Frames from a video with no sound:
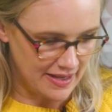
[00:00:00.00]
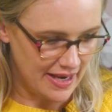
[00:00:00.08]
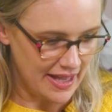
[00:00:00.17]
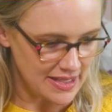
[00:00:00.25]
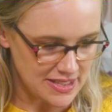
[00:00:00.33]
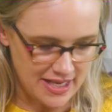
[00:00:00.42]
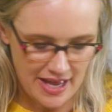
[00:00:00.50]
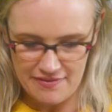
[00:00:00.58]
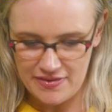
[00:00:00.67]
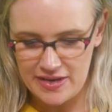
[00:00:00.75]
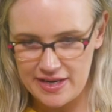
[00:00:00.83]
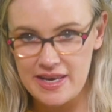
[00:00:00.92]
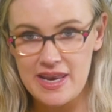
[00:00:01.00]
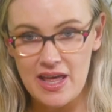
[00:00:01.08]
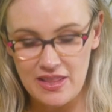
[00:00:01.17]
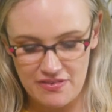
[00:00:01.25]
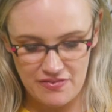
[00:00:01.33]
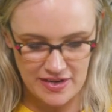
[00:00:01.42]
I actually have
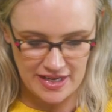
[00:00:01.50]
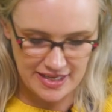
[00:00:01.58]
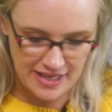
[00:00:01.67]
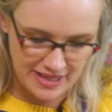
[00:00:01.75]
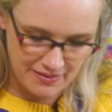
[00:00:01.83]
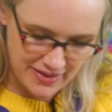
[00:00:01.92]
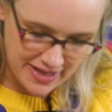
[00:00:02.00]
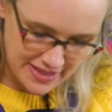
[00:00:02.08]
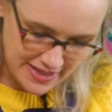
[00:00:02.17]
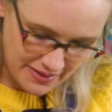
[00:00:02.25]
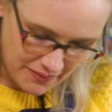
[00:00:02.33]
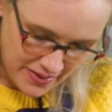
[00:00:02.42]
another fun idea that we could do.